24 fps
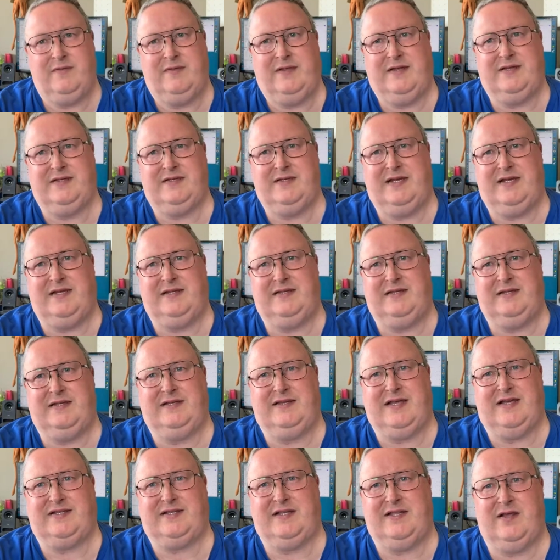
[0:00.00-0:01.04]
he
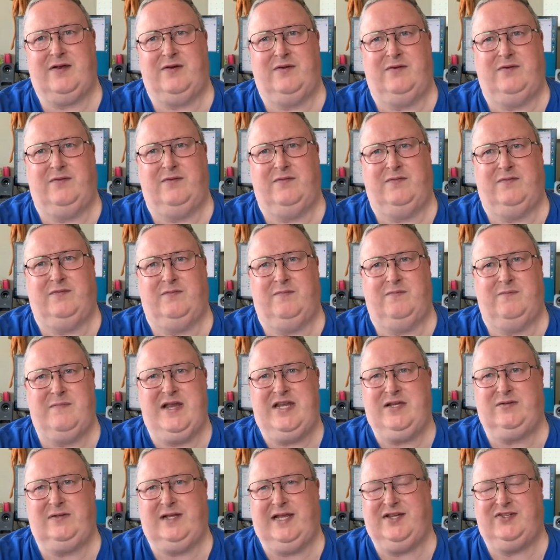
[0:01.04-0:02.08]
does a little
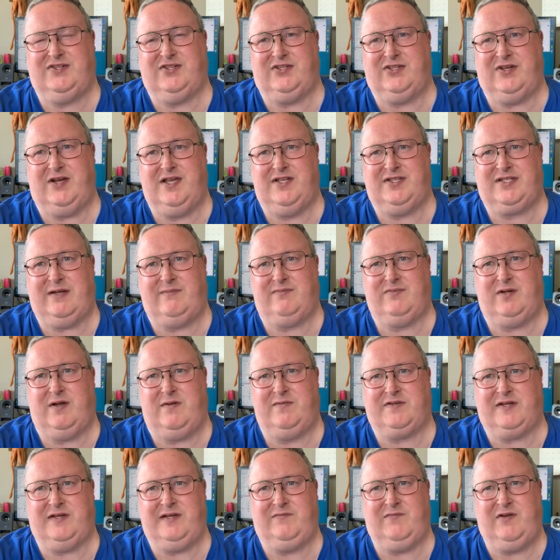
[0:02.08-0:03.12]
mental exercise
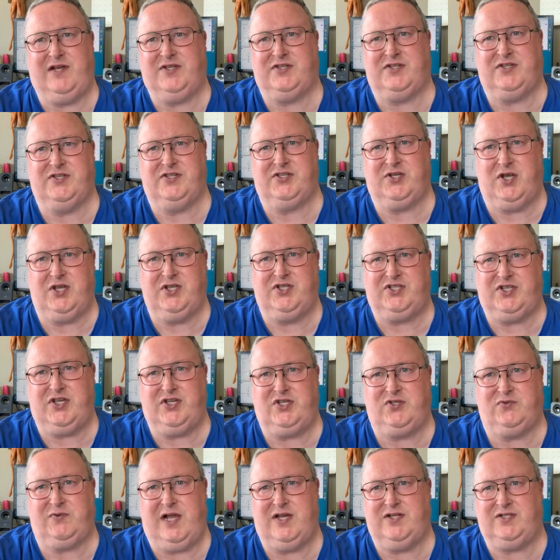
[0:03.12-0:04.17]
sometimes when he's in certain
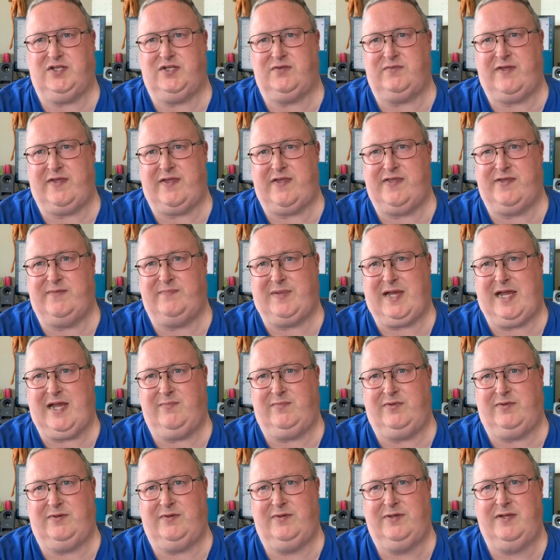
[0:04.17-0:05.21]
situations with other
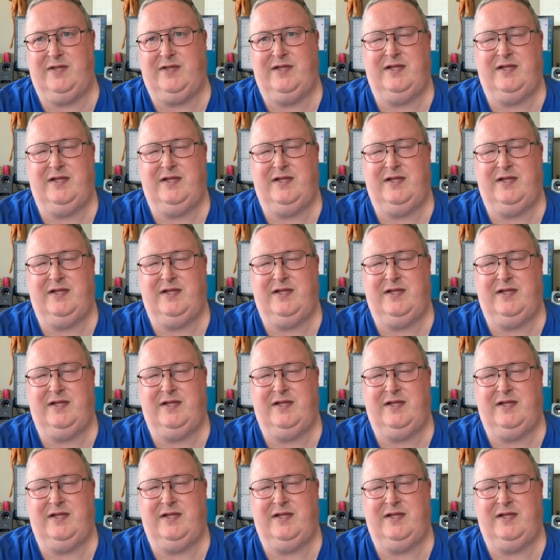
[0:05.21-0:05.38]
people,